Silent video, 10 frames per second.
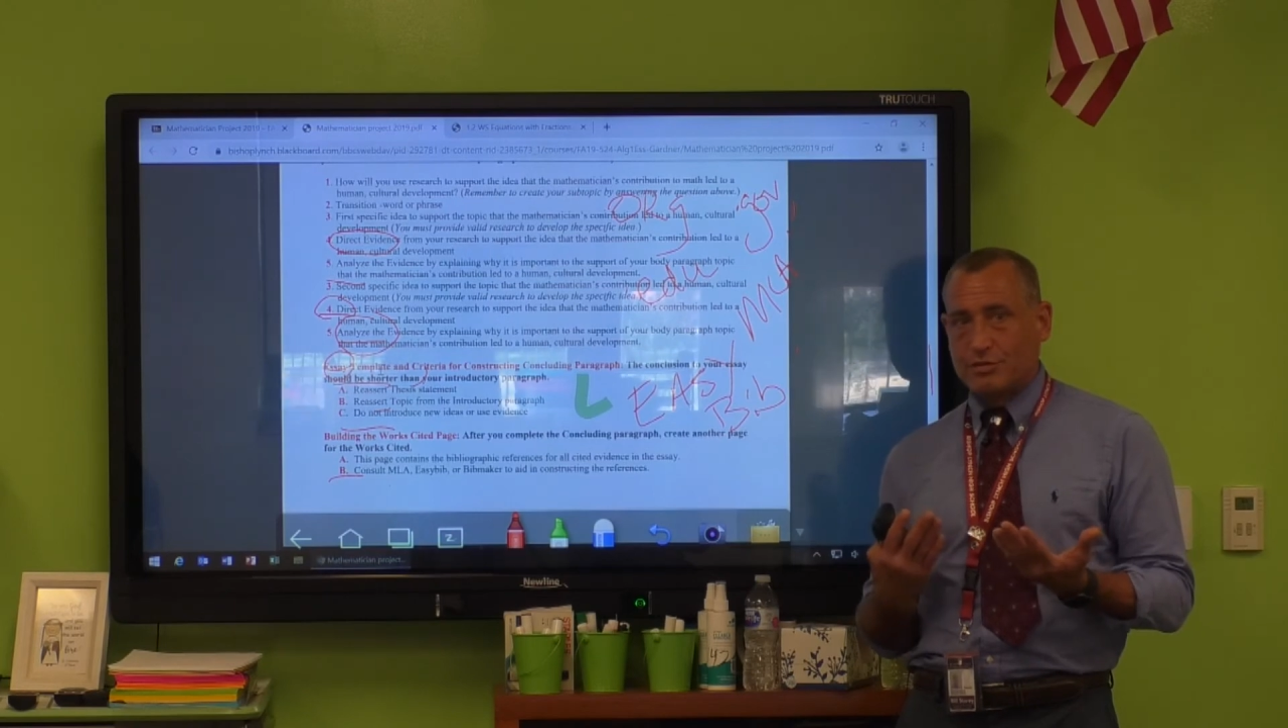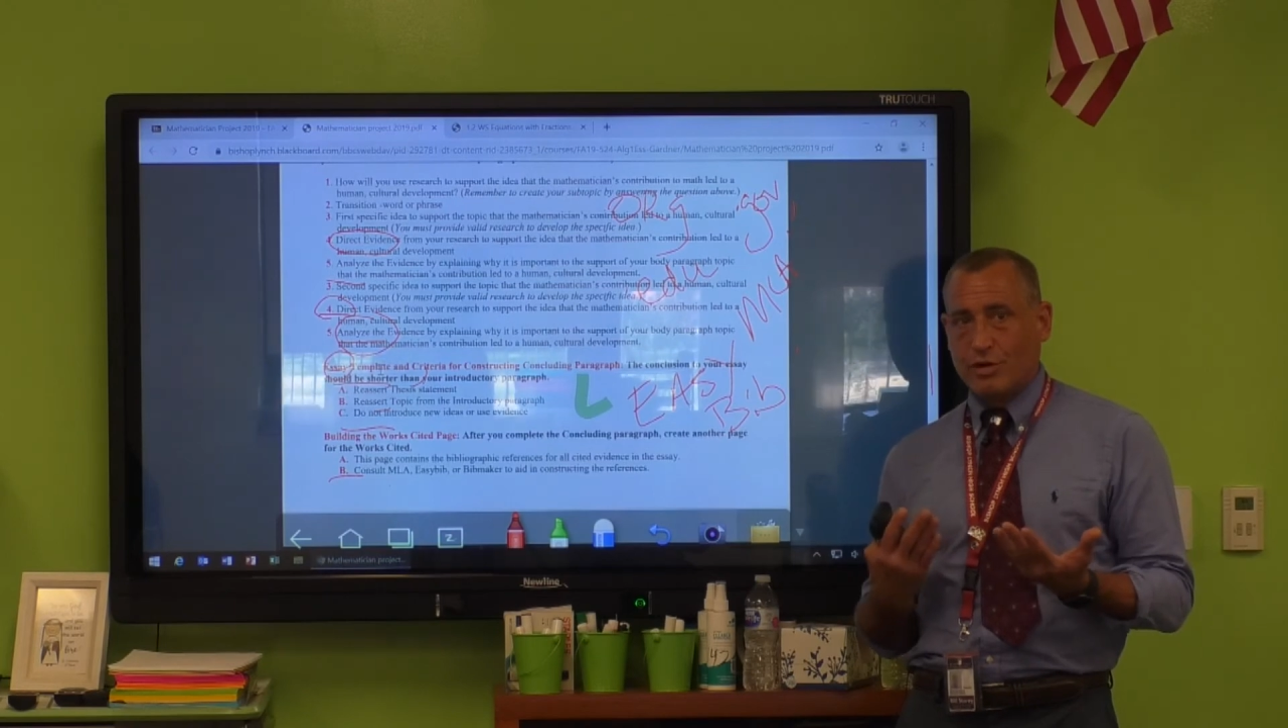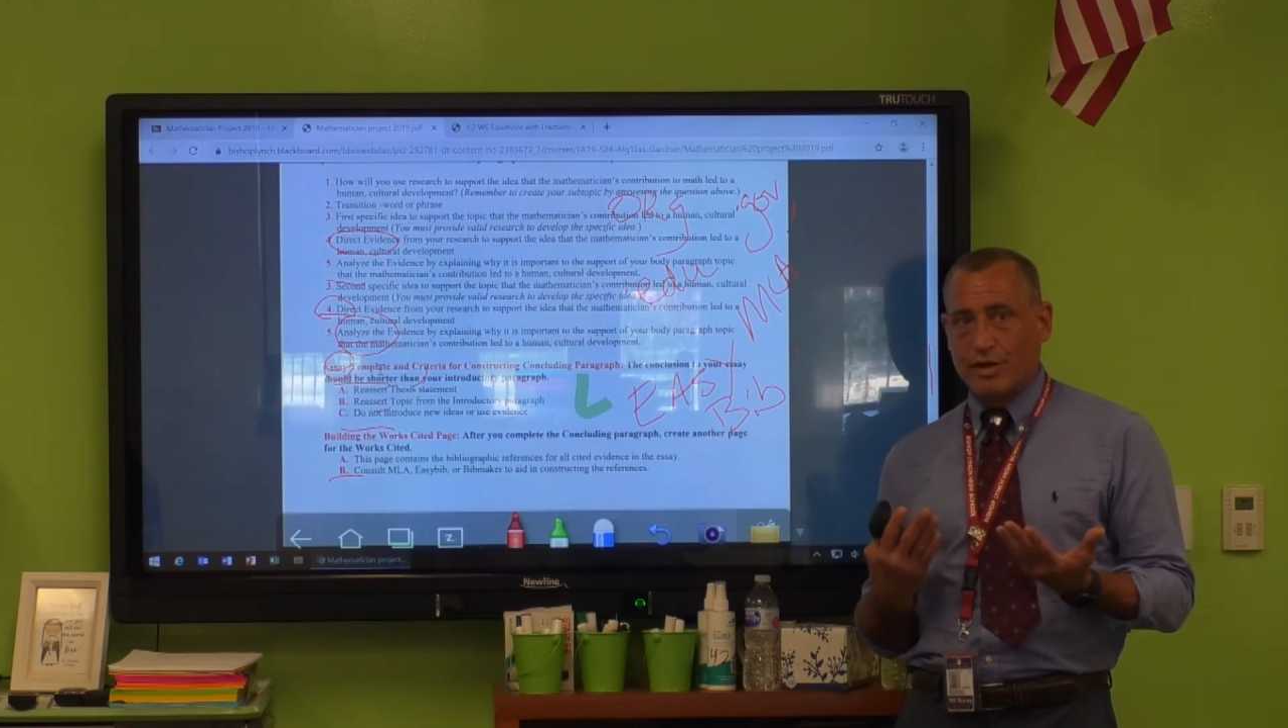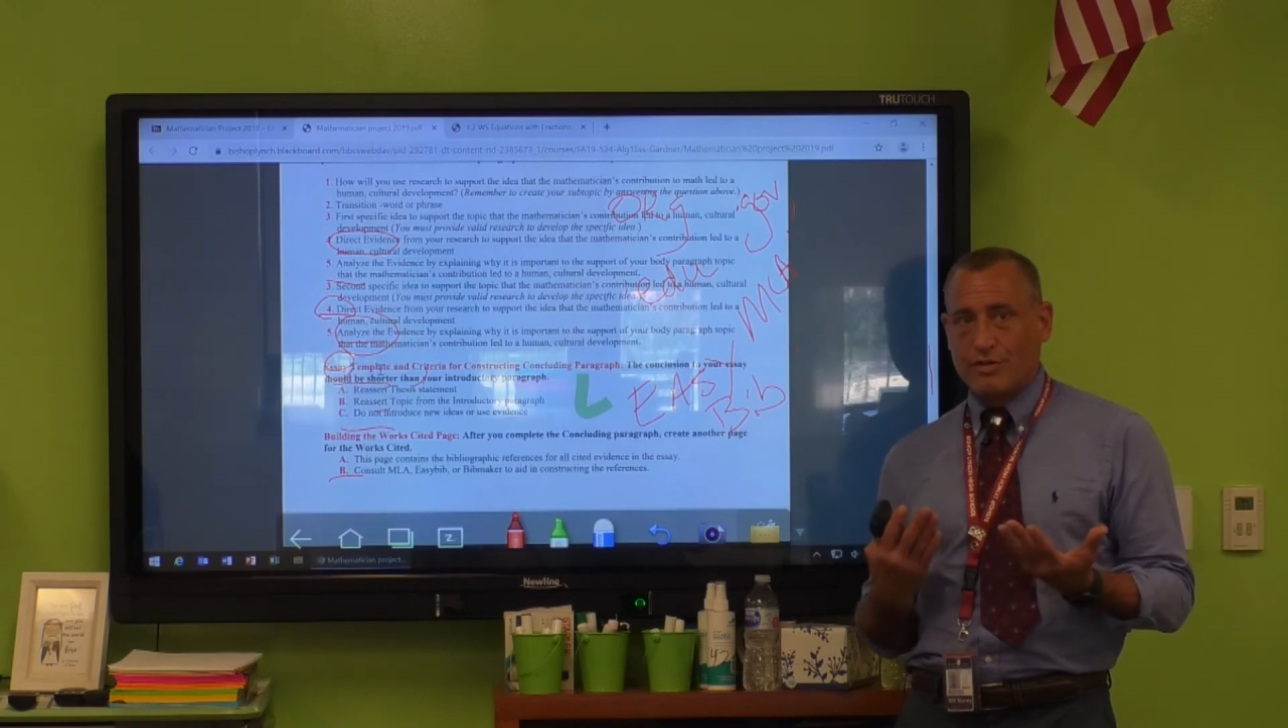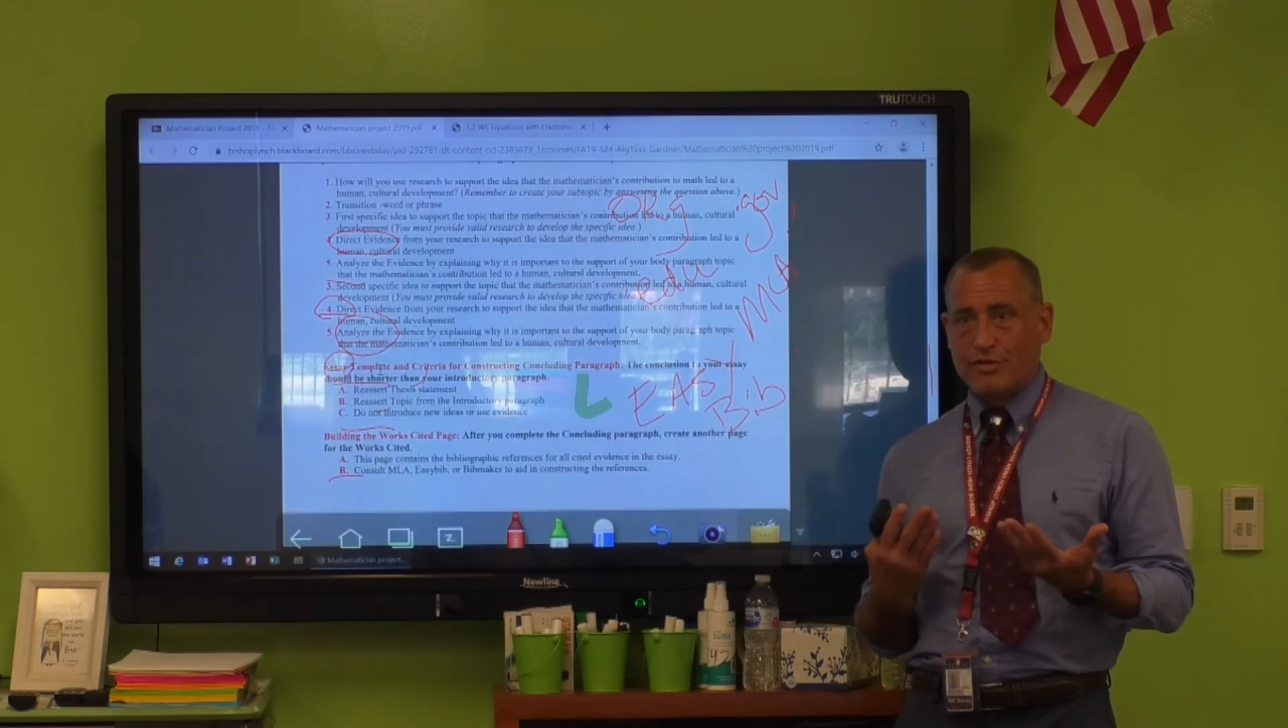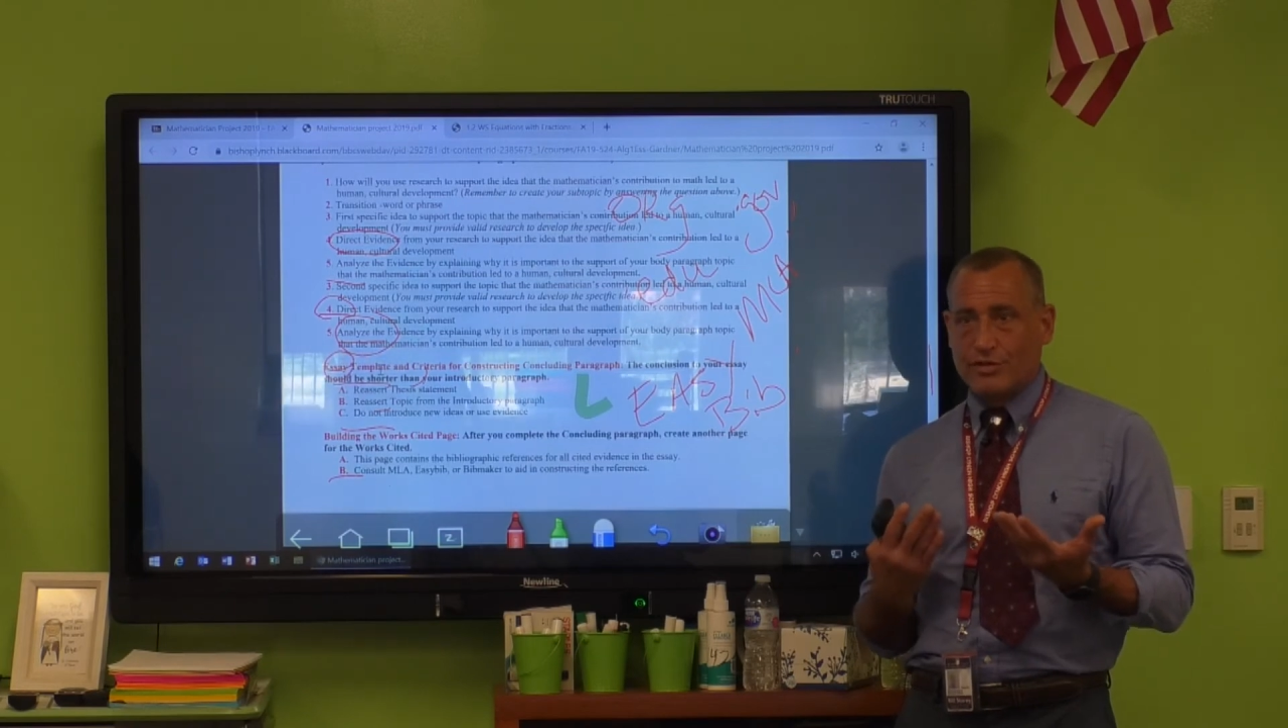with